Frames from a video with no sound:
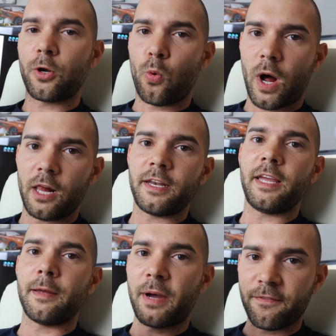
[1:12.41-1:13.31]
the
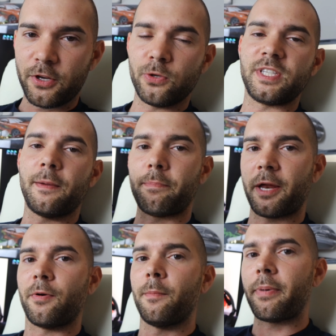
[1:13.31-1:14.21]
quality in my videos get
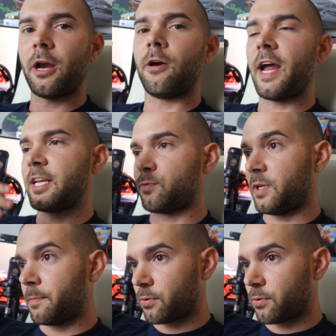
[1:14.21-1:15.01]
better and better as we